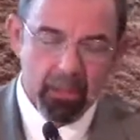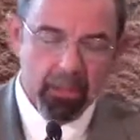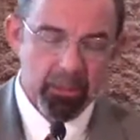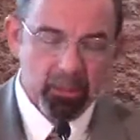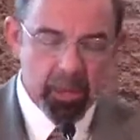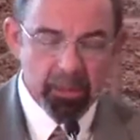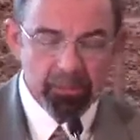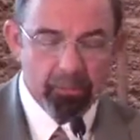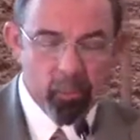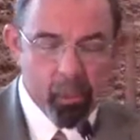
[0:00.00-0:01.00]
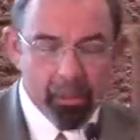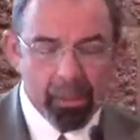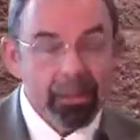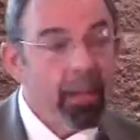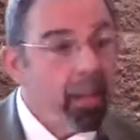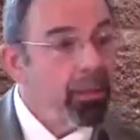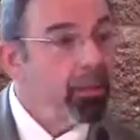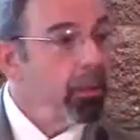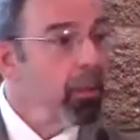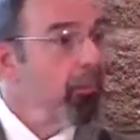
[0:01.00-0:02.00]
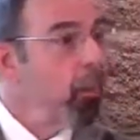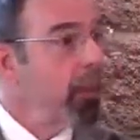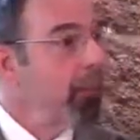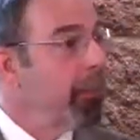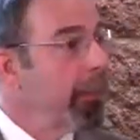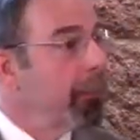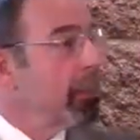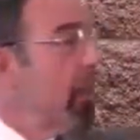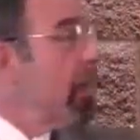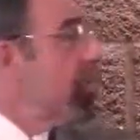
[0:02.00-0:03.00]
the transforming nature of what it means